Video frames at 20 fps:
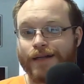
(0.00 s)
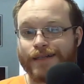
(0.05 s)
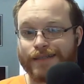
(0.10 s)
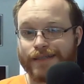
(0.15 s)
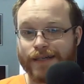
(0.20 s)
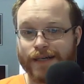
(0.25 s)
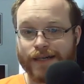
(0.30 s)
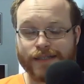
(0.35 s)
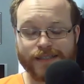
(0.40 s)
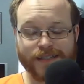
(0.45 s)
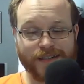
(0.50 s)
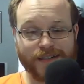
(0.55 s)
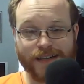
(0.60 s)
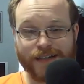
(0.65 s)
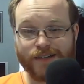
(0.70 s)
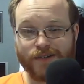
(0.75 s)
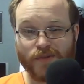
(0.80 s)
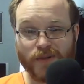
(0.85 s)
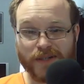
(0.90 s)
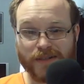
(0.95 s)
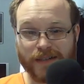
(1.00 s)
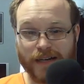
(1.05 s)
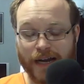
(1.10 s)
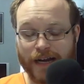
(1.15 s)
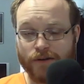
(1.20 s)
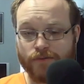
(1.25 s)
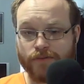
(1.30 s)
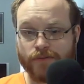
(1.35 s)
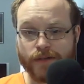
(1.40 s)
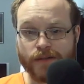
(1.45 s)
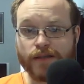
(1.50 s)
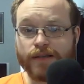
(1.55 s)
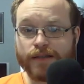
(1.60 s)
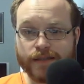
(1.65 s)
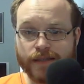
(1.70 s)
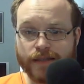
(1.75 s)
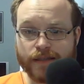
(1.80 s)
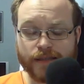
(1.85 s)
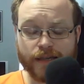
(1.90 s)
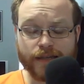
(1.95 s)
Tonight's a night where I really
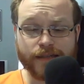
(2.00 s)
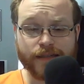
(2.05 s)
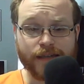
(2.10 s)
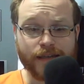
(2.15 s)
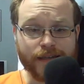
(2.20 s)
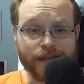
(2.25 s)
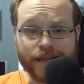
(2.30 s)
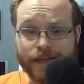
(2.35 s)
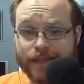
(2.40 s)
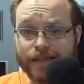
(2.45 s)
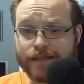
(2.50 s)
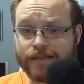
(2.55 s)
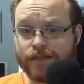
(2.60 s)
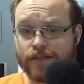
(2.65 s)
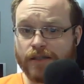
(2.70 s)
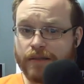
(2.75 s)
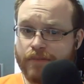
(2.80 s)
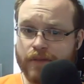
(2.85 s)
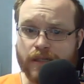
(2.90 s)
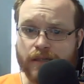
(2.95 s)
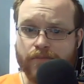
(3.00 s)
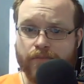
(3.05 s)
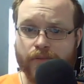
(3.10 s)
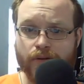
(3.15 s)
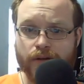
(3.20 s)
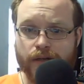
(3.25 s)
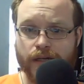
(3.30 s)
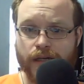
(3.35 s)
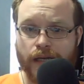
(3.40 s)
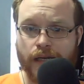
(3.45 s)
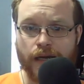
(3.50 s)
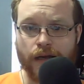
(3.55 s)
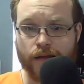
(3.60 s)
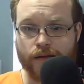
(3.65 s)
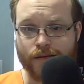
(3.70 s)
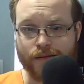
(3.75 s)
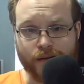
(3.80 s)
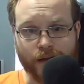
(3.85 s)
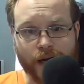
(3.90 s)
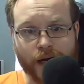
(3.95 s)
think they need to be putting a
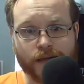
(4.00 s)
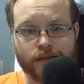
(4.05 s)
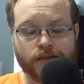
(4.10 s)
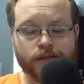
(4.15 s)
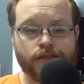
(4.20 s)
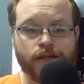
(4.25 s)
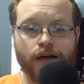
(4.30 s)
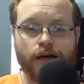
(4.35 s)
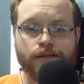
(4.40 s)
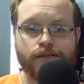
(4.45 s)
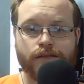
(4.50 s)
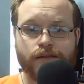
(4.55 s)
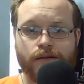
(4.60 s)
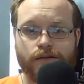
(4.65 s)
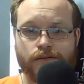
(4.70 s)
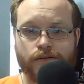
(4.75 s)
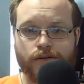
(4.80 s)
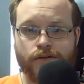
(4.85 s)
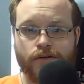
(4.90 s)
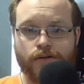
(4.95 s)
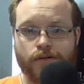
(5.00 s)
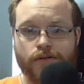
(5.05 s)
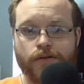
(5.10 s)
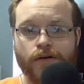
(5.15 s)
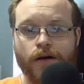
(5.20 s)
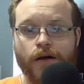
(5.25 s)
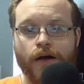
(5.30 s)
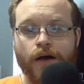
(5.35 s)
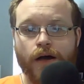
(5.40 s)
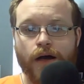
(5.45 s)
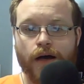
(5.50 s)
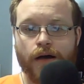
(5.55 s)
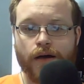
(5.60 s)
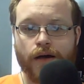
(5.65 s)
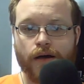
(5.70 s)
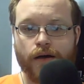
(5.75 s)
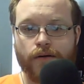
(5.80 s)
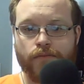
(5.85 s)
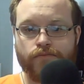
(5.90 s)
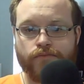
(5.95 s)
lot of shots on goal,
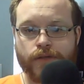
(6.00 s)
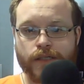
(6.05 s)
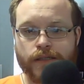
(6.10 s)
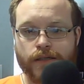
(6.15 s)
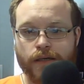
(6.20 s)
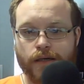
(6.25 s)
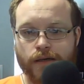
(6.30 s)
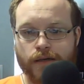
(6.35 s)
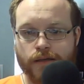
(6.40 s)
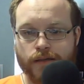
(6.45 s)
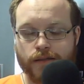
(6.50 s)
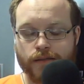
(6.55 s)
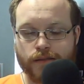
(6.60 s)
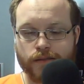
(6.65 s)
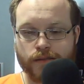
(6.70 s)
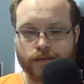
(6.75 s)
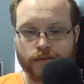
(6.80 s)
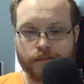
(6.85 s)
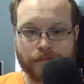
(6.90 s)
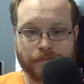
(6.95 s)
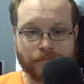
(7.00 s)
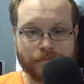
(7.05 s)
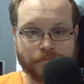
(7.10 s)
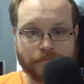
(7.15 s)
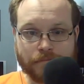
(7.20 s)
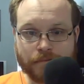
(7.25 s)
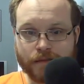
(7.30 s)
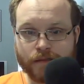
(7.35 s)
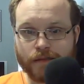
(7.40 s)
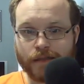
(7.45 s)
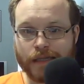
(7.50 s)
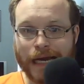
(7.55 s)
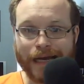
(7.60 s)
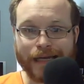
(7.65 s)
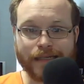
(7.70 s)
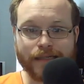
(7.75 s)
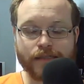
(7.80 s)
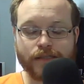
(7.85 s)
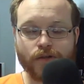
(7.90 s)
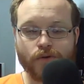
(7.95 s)
because that
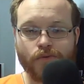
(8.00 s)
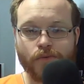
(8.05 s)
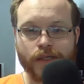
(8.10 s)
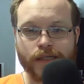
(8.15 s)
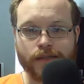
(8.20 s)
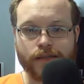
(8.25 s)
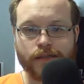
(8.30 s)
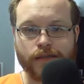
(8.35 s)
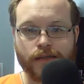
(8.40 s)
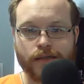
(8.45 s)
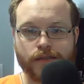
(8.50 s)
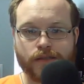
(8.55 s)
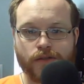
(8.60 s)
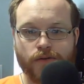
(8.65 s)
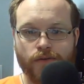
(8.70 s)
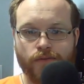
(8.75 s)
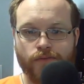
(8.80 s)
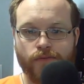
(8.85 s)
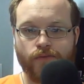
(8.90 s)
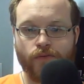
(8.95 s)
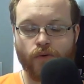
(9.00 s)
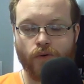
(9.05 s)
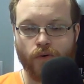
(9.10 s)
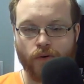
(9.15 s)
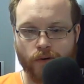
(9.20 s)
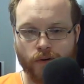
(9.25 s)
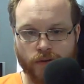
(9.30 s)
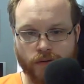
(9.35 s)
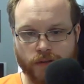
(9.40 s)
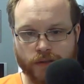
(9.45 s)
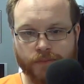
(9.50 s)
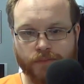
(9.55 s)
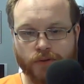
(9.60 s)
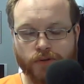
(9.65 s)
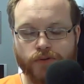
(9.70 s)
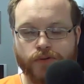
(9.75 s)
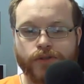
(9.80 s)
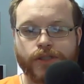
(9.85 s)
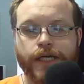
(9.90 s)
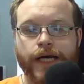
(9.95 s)
is a weakness for the
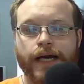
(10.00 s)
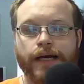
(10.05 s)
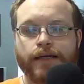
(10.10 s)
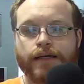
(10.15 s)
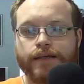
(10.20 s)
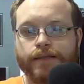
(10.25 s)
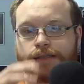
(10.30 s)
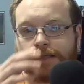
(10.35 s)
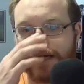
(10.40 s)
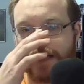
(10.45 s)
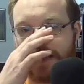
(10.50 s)
Blue Jackets.